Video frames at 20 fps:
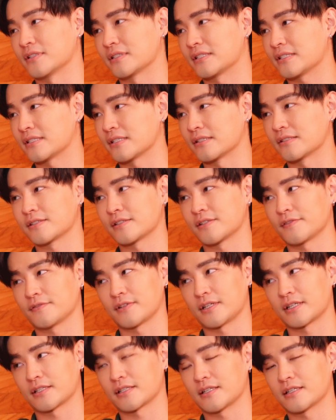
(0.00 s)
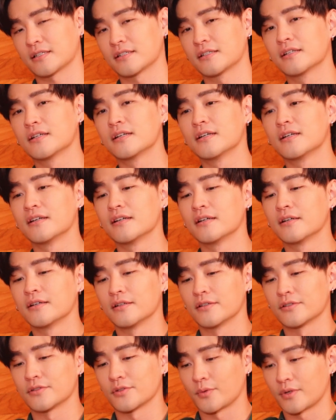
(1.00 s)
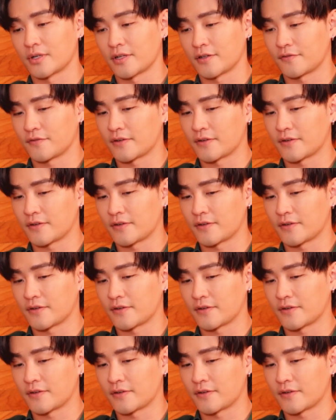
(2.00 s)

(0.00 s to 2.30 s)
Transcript: efforts and stuff like that." So when I